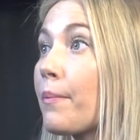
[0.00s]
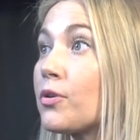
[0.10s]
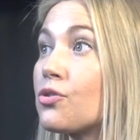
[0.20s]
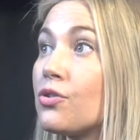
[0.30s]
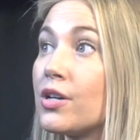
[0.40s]

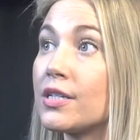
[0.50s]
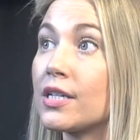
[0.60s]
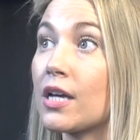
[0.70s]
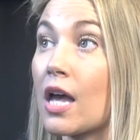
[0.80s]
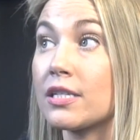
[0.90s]
opportunity
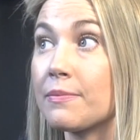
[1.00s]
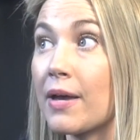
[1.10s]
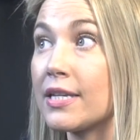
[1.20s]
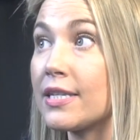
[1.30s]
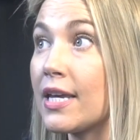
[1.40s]
to
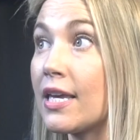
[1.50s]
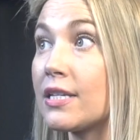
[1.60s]
customize it